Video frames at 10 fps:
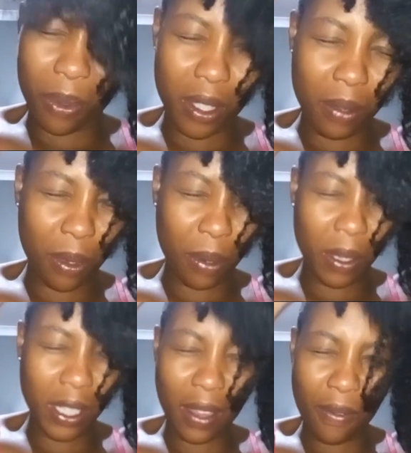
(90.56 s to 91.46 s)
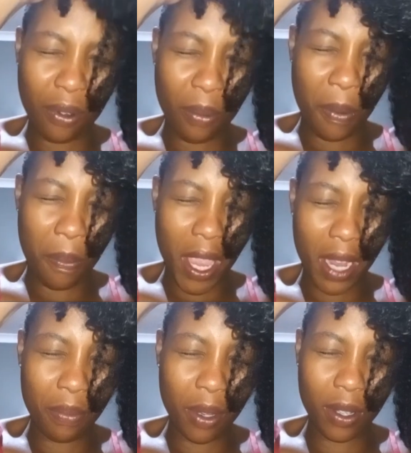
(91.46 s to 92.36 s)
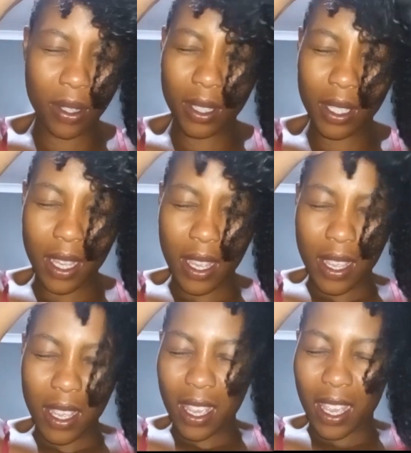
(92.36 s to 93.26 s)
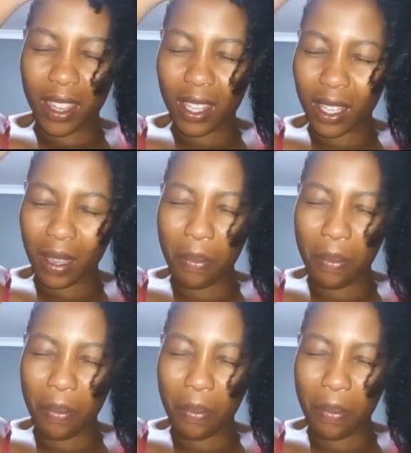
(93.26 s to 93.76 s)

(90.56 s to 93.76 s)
beauty probably came from a man because I think a